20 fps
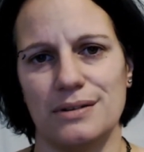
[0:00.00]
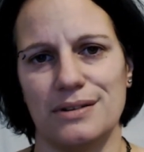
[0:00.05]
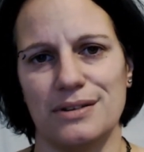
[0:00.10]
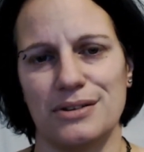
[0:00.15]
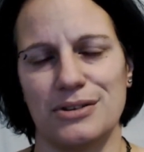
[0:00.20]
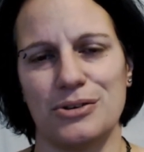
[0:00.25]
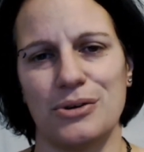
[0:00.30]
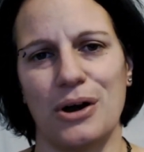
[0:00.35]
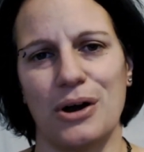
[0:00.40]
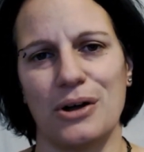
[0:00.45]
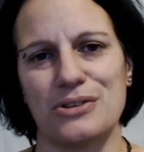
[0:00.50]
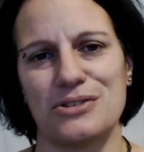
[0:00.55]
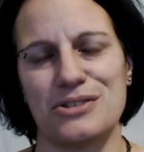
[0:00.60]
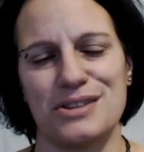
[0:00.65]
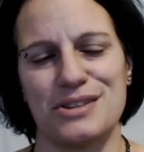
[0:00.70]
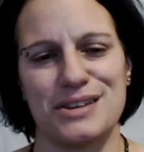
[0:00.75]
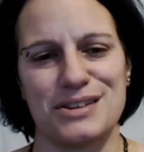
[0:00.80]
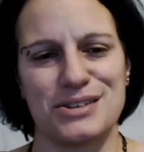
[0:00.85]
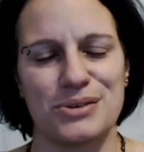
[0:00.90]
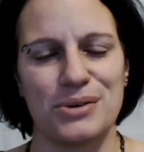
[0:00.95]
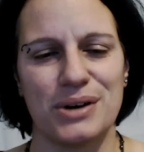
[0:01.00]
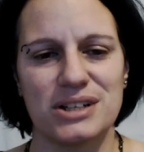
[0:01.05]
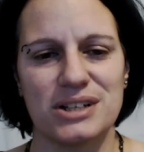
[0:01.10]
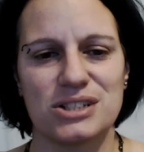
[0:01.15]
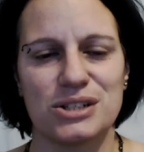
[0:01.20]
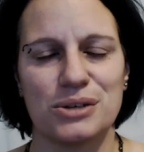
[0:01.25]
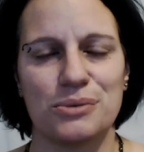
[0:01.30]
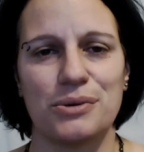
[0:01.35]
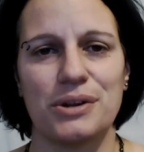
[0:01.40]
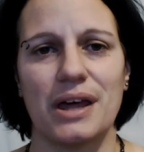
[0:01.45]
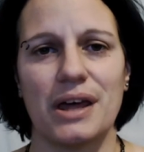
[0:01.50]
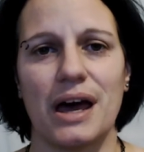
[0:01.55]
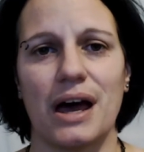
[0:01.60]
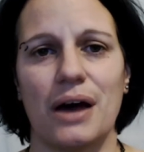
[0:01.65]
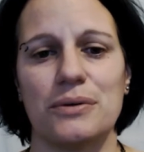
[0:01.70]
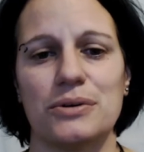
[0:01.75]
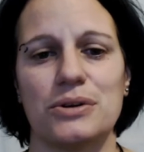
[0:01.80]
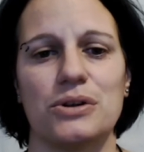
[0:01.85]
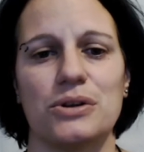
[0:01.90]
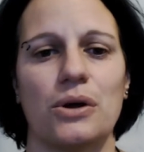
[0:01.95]
to answer this question
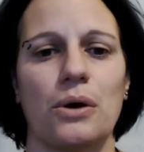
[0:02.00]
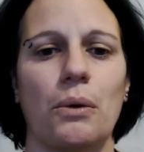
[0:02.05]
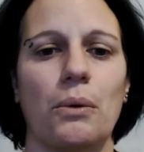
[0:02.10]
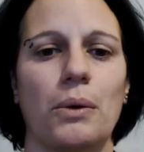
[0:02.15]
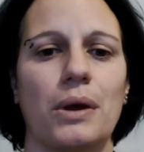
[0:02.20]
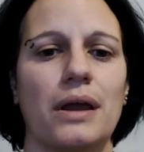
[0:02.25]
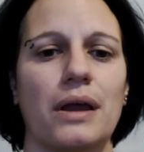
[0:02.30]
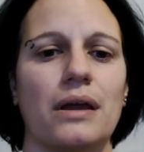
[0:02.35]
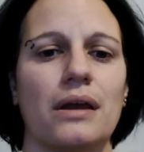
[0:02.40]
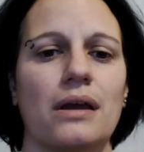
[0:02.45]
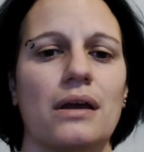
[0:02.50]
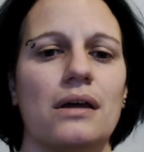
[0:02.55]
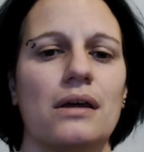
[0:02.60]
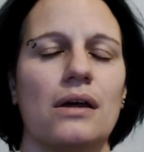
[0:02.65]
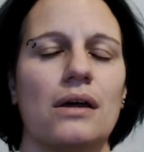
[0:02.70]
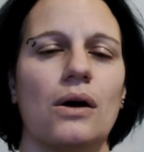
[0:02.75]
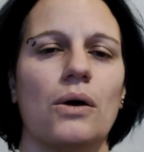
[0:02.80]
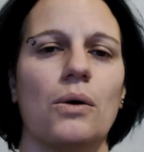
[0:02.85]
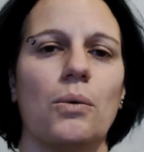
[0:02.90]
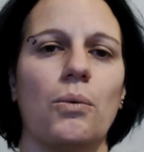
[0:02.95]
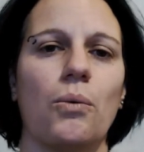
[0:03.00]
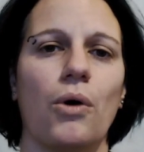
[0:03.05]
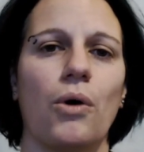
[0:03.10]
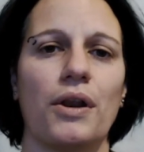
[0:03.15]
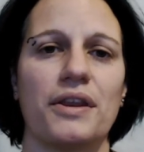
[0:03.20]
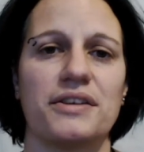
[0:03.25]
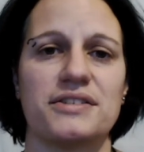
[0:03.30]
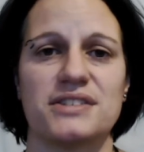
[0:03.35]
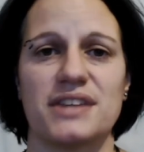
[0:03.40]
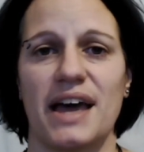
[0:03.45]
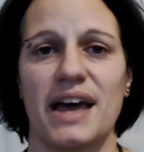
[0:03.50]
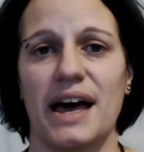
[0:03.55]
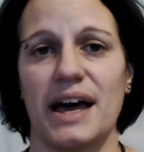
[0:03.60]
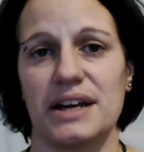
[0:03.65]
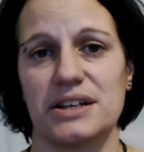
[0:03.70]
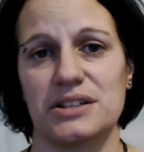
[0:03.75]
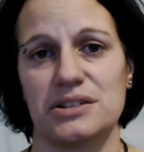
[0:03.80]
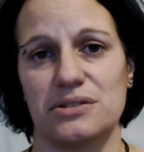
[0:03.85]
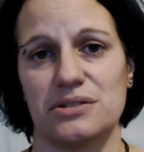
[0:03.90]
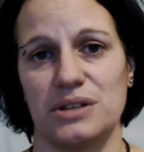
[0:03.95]
without knowing what is the
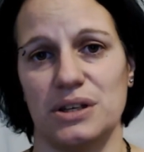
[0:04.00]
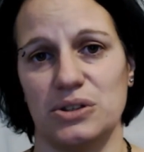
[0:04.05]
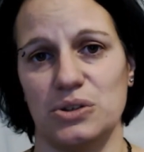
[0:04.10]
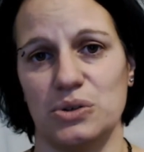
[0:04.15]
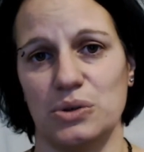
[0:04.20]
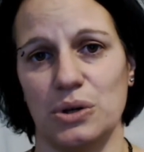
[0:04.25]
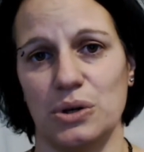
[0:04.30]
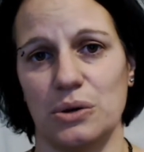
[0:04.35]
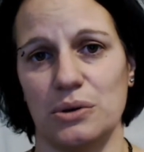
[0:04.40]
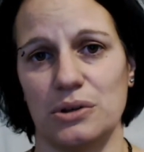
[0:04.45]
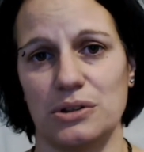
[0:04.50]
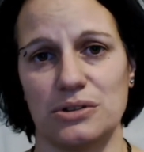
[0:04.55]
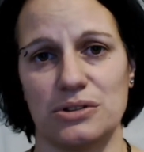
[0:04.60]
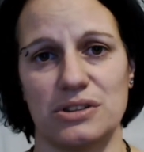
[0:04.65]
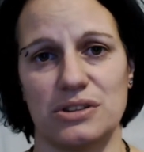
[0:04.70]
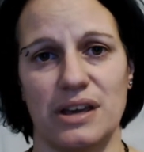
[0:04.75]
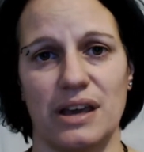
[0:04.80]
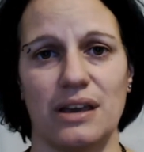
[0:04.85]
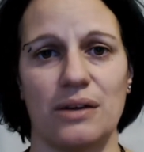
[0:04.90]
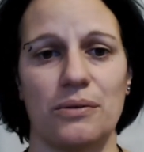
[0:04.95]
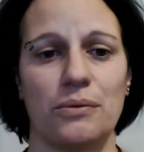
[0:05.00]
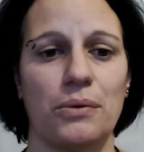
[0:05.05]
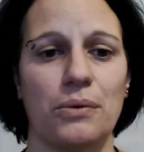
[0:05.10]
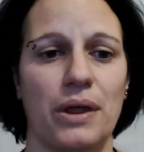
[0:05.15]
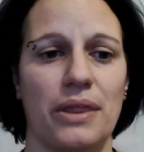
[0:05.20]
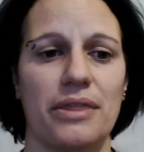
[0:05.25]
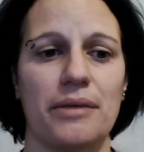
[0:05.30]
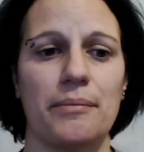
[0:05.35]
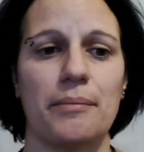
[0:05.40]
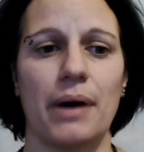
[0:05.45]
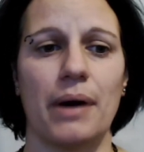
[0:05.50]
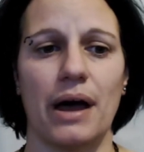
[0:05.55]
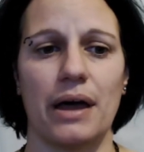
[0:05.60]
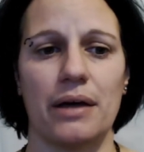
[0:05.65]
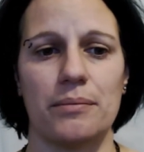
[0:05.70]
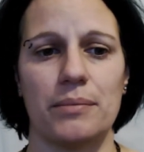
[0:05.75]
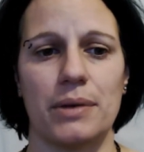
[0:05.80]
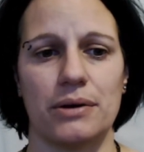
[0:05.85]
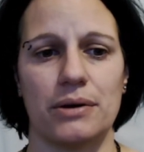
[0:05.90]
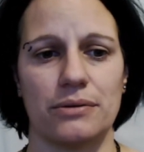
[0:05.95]
action that you're going to take when the
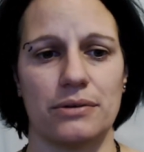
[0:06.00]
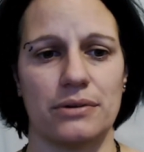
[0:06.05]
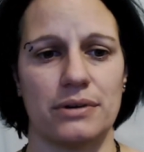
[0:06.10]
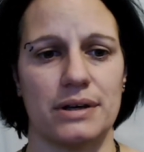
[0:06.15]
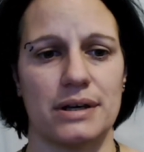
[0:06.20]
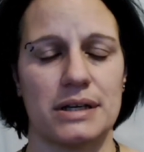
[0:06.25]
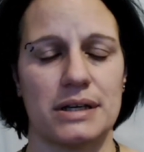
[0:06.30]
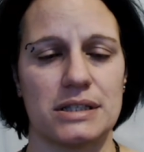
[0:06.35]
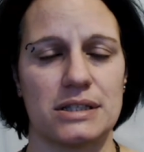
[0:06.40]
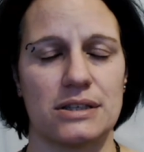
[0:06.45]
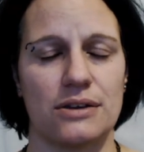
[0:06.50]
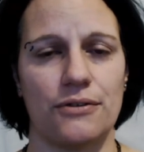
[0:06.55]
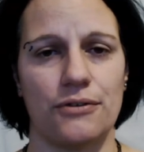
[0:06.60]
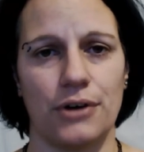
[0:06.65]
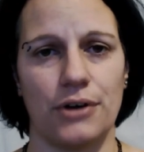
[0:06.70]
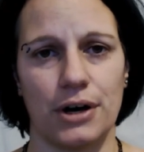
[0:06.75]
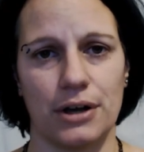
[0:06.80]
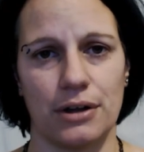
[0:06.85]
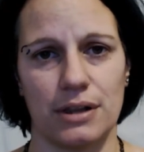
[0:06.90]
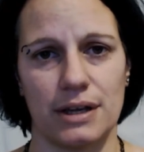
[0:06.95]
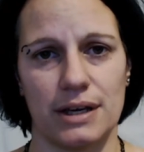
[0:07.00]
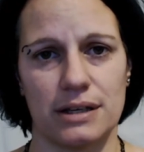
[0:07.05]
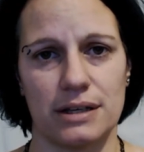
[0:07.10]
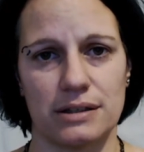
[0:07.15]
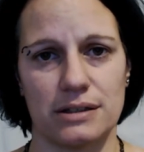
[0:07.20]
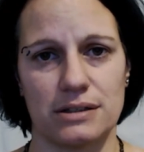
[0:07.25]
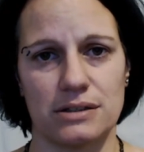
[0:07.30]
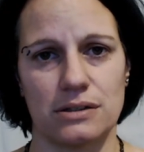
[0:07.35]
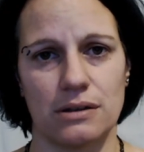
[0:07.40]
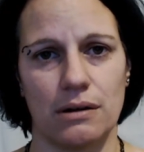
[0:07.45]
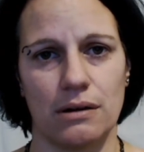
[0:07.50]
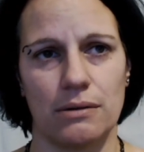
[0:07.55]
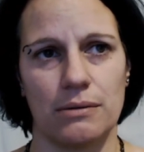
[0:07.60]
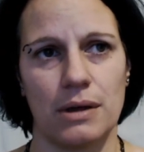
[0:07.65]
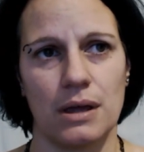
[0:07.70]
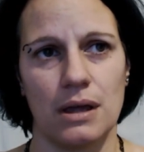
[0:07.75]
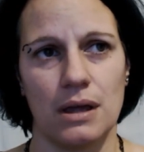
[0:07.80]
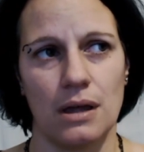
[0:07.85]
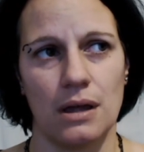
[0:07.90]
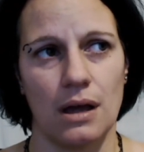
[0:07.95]
boundary is violated. So
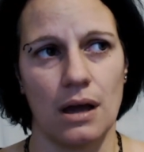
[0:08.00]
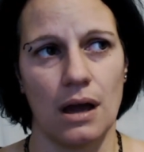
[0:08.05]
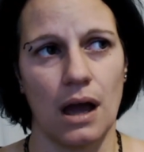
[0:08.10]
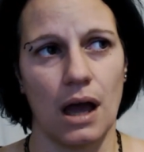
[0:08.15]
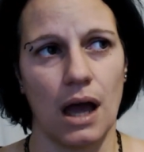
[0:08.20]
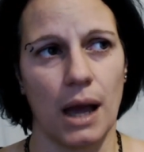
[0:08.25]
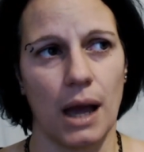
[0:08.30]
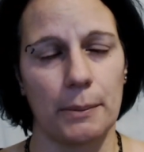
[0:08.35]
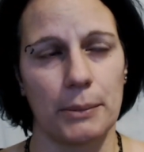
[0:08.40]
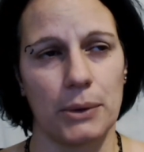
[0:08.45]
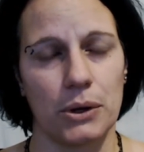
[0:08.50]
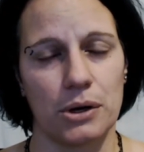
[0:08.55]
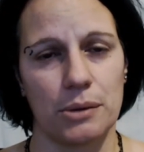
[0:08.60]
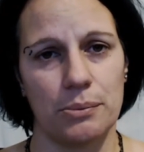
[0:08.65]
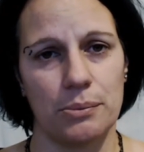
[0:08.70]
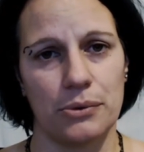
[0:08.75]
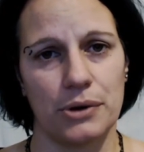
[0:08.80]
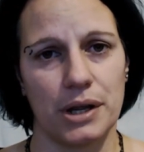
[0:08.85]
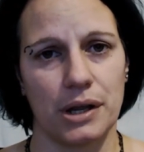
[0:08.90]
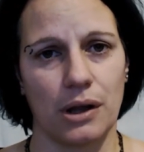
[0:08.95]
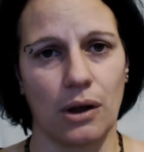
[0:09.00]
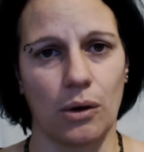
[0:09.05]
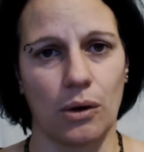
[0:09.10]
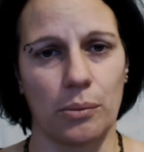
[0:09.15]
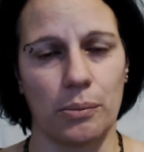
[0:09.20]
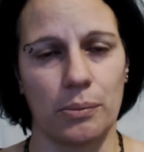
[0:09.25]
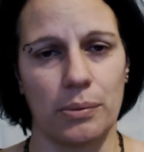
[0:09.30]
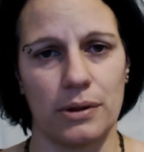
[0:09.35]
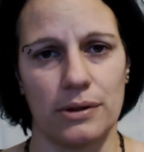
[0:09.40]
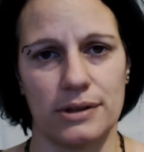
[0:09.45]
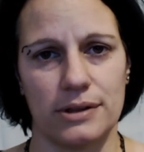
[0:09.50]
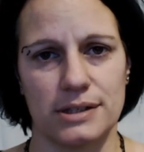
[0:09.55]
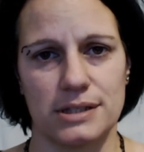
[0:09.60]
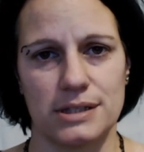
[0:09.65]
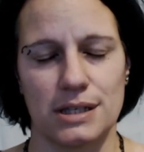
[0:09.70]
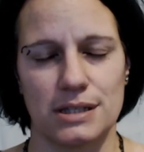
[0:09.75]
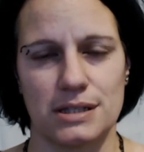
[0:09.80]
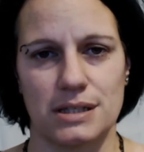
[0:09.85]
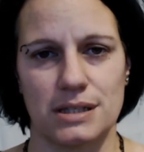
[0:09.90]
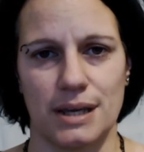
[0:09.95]
I'm going to bring up this
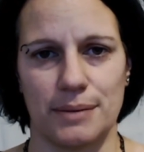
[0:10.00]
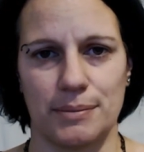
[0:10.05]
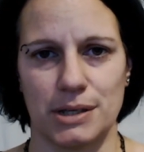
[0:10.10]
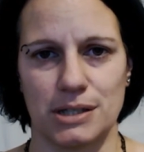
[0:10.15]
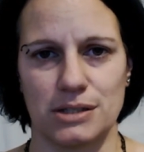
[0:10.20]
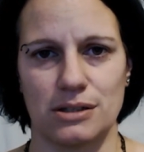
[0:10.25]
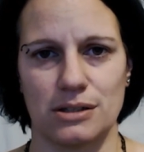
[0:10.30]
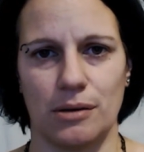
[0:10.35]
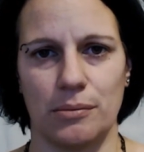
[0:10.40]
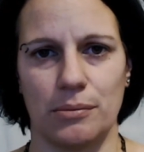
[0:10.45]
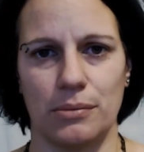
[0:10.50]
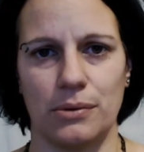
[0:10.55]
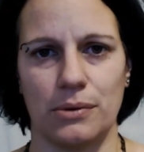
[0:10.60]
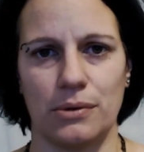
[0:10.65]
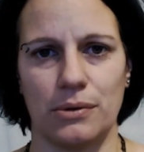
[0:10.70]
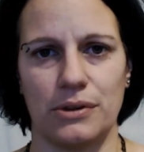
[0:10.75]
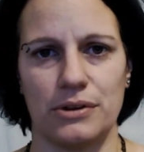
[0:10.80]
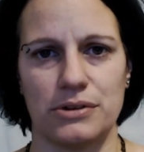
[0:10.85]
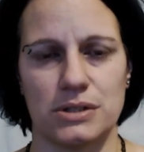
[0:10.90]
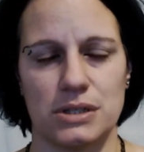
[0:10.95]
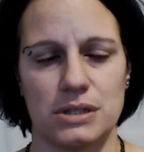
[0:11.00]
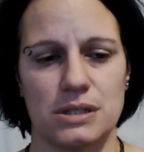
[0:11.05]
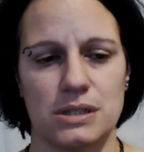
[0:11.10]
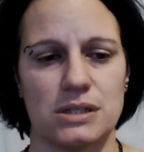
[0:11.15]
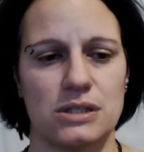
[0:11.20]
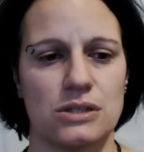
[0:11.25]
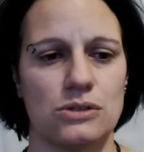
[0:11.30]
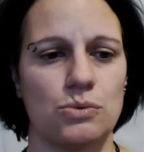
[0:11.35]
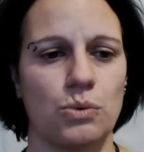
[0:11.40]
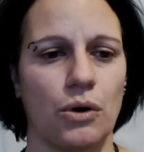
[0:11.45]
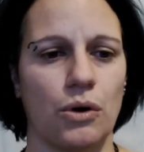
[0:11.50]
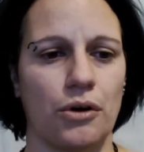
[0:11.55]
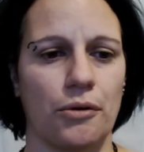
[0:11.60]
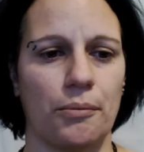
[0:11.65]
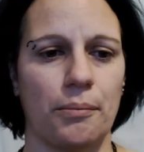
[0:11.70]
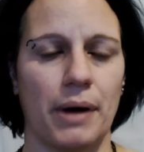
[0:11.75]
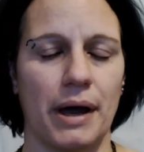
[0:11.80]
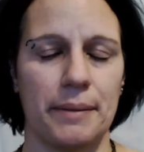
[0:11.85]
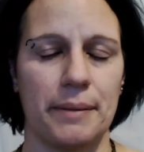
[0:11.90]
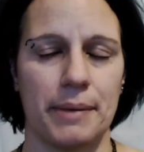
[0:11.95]
same example. This is one of
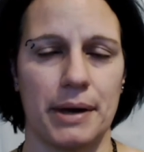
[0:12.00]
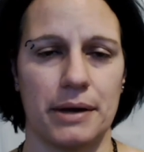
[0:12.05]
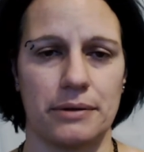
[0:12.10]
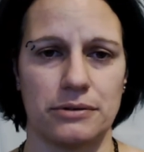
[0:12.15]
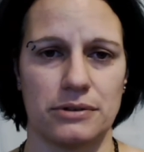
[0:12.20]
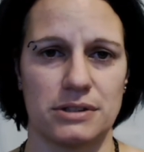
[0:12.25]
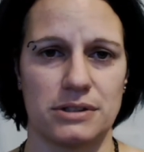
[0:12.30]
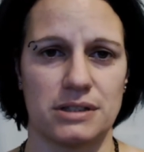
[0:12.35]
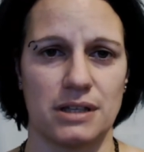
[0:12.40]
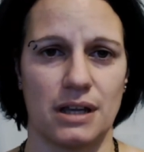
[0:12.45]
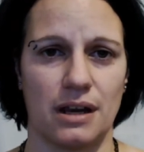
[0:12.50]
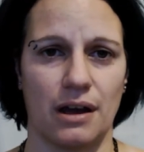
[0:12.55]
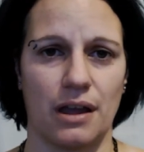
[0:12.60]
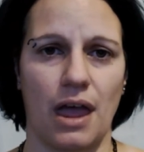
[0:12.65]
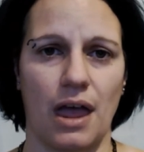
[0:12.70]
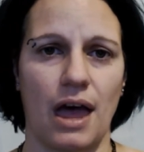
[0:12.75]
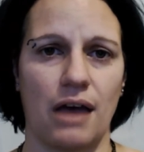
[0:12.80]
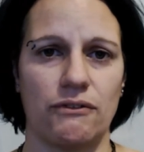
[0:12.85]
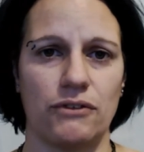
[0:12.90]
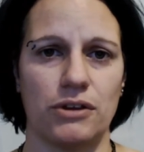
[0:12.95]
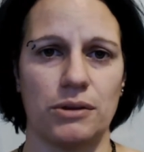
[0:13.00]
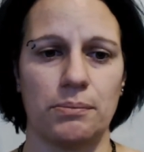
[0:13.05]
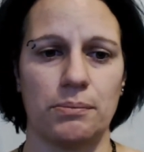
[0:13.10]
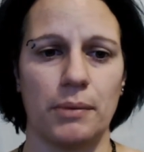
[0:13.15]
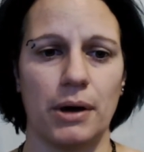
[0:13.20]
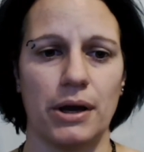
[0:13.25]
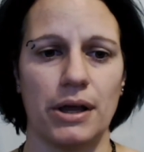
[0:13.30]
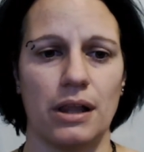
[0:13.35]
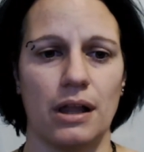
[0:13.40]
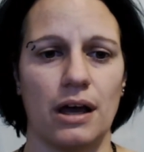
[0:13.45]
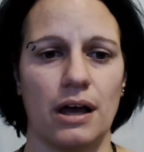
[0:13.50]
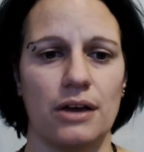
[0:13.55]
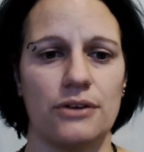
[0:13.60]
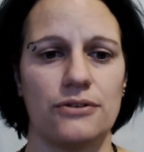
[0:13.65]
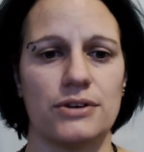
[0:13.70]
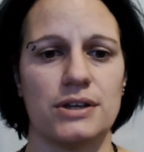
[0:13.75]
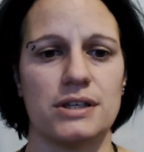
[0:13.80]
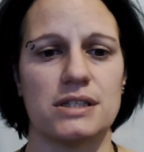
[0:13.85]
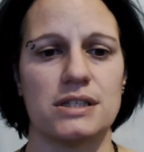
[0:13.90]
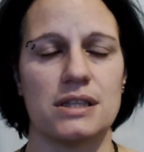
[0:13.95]
my boundaries that I have in my life,
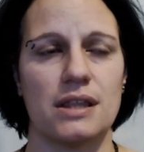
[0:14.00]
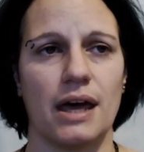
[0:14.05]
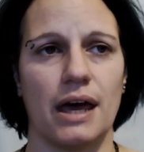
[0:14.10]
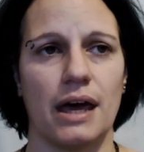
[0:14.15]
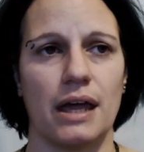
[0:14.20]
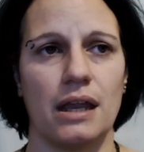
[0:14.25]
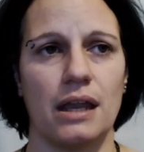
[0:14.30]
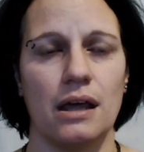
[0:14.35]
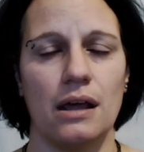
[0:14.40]
is that